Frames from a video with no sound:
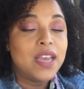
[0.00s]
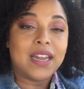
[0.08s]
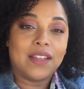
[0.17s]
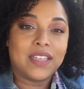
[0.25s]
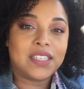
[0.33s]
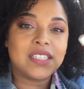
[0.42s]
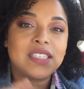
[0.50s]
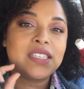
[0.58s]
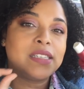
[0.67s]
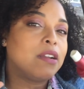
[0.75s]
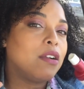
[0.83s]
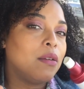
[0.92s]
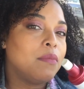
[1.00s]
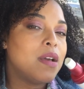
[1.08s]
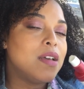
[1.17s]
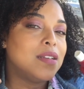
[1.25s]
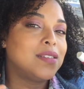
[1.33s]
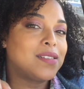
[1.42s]
Now this is a serum
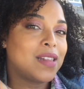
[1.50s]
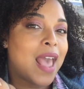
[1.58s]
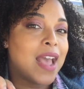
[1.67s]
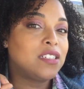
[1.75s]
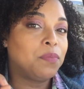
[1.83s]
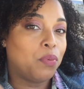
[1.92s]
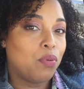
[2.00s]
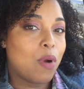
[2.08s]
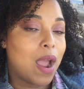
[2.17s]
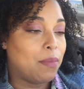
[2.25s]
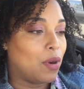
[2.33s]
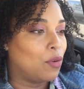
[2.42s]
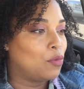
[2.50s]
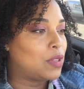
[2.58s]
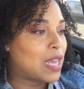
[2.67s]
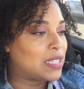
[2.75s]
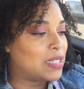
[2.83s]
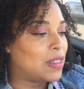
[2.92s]
slash primer.
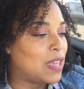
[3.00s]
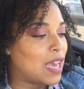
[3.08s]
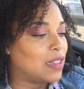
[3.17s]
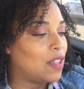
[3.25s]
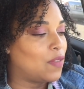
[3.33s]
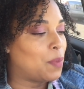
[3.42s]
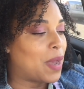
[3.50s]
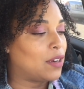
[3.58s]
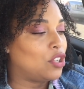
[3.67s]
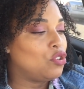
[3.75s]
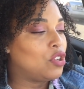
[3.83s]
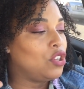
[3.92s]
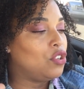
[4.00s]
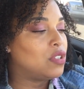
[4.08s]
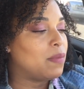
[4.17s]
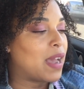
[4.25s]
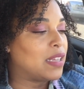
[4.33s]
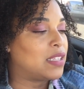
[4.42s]
That's the thing I love about it. You can
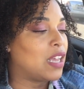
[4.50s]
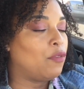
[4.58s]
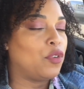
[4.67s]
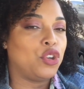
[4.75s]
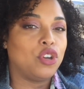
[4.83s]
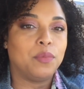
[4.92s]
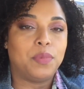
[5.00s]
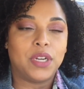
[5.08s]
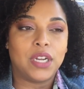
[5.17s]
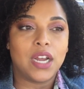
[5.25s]
use it by itself, or you can put